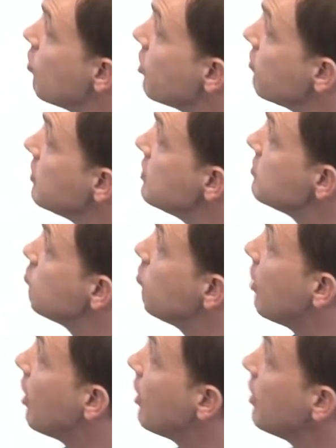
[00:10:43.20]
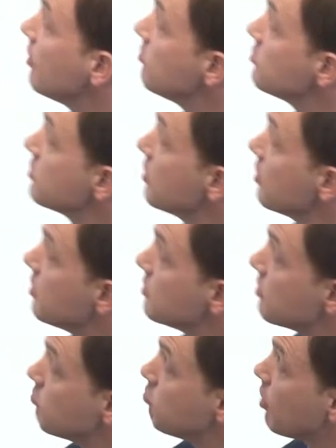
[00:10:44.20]
one of these pipes
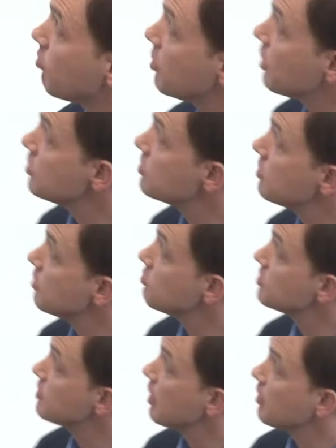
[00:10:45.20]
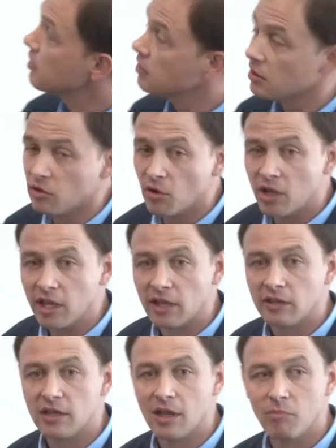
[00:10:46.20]
is a population that was studied and looking
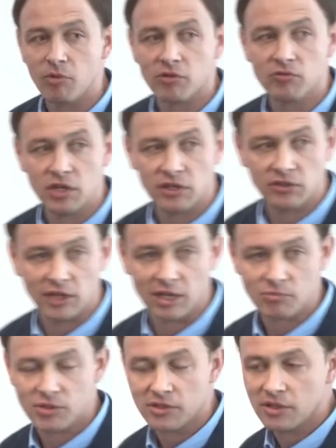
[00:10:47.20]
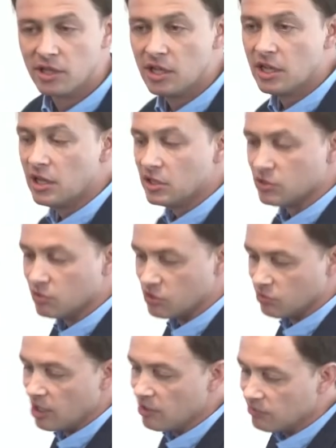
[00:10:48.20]
at the number of genotypes. So
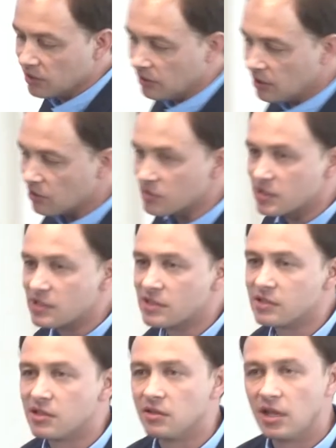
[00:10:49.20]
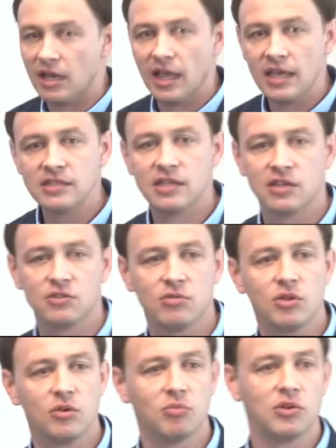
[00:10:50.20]
what's relevant here is this is a, an
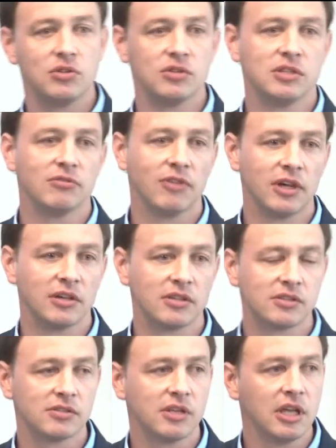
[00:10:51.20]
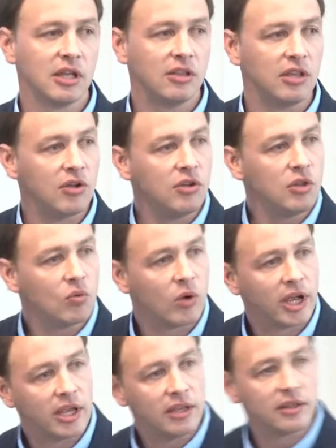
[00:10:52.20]
asexually reproducing fungus. The only
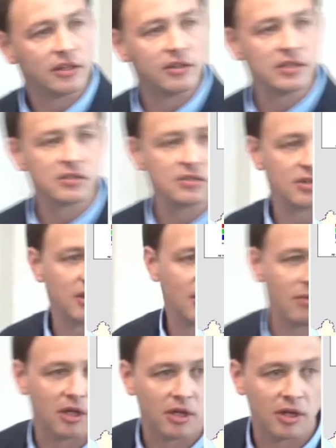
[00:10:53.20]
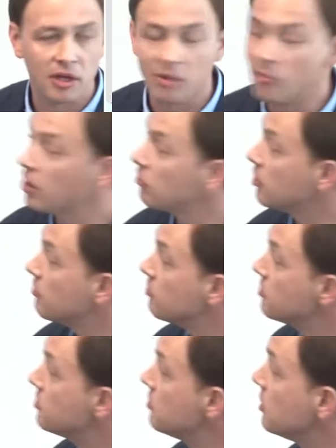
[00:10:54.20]
way that this uh, uh amount of
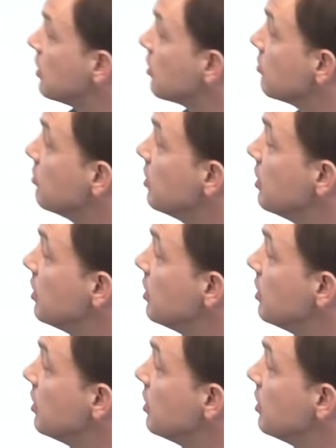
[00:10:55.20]
diversity can